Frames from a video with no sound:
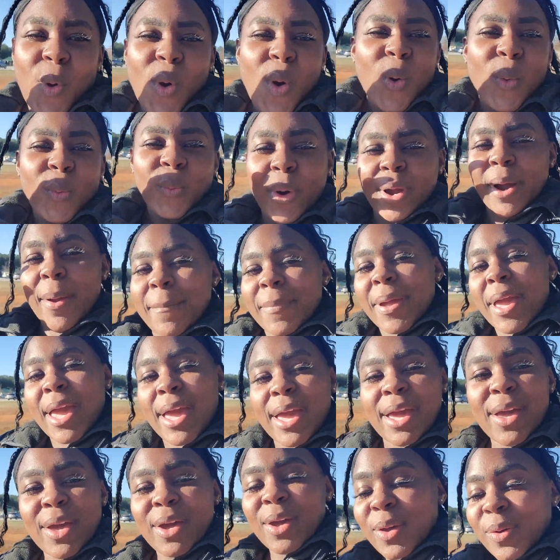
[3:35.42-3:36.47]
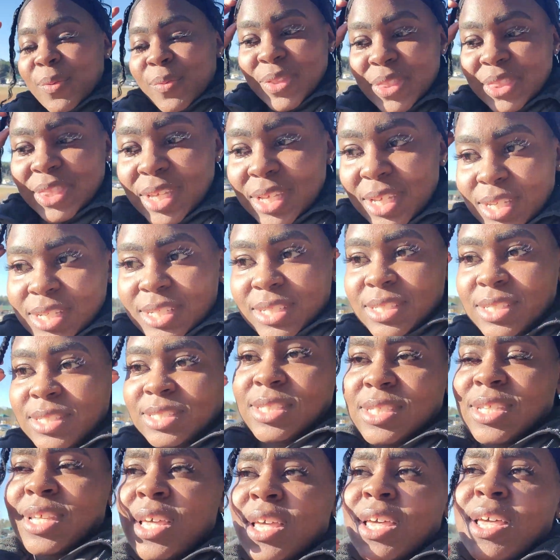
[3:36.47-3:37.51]
where I'm at with things.
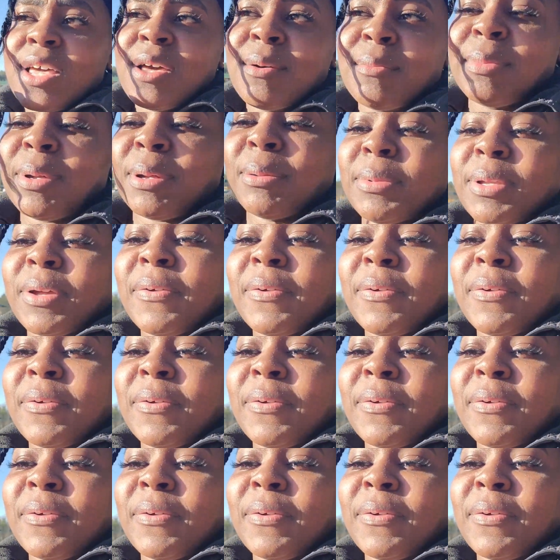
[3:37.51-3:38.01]
But I'm